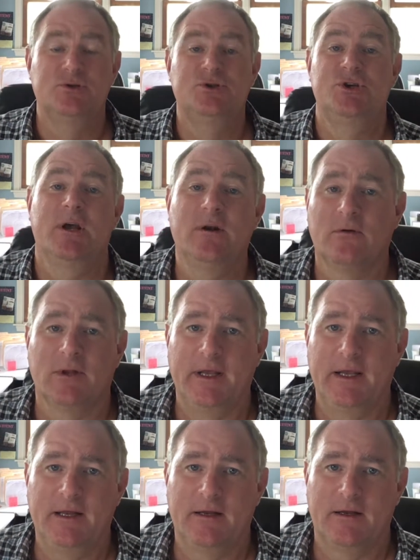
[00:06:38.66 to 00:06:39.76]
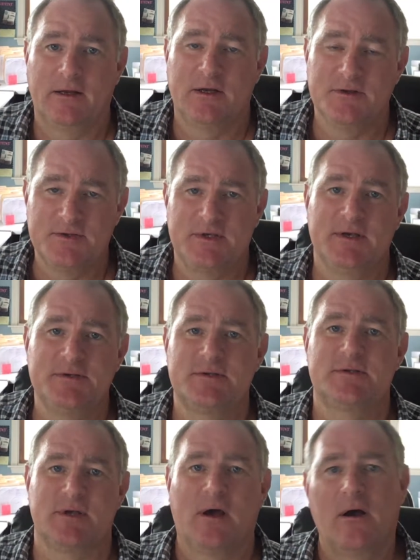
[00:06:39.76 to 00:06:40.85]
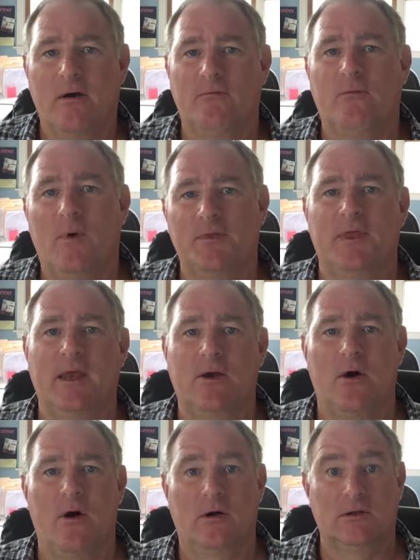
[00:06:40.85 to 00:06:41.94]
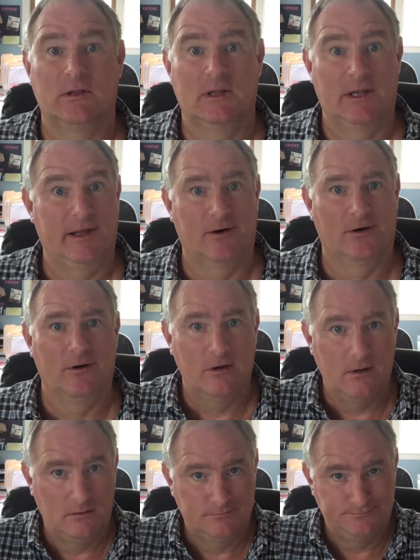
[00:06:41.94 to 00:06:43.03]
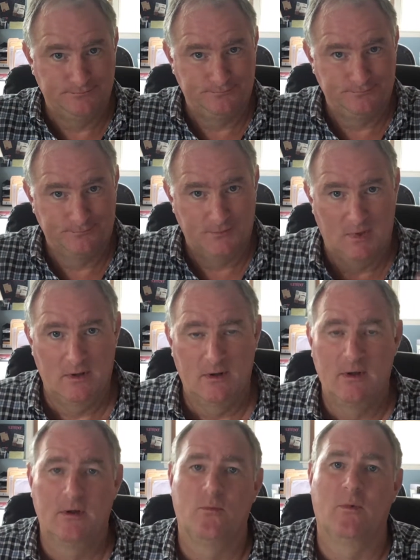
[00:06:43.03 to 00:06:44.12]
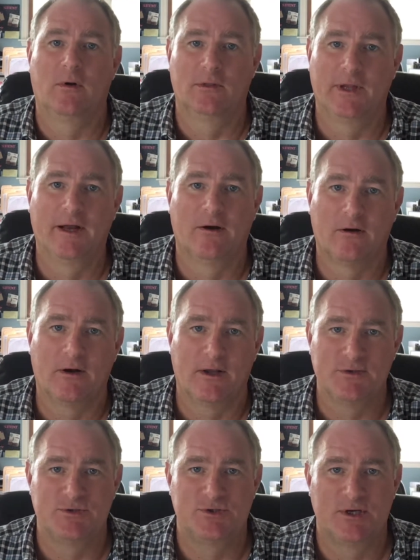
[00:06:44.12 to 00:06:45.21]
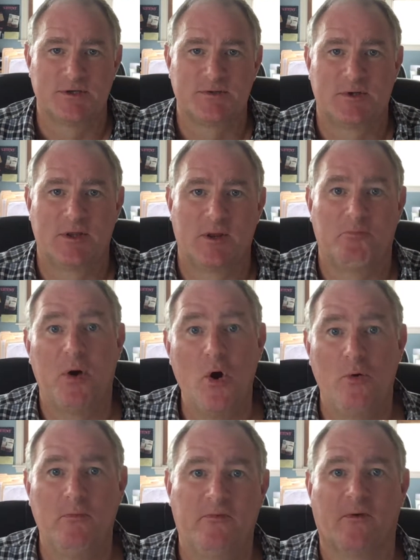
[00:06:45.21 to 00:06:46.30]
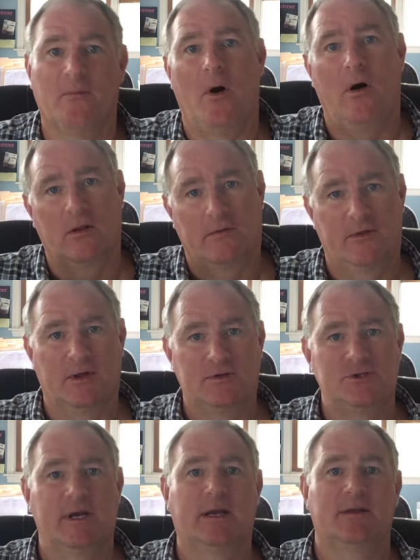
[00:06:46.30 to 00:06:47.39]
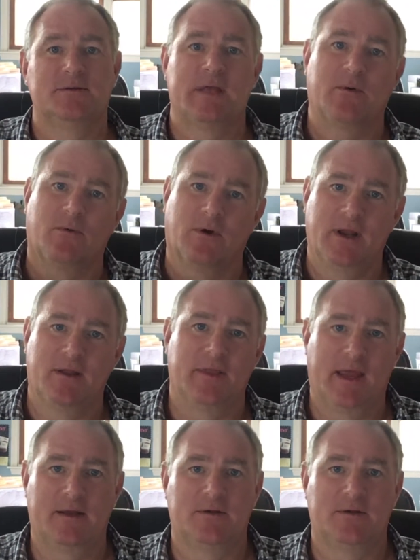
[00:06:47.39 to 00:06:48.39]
generally consists of what they call litter. Well, litter is just the poop from all of the chickens that were in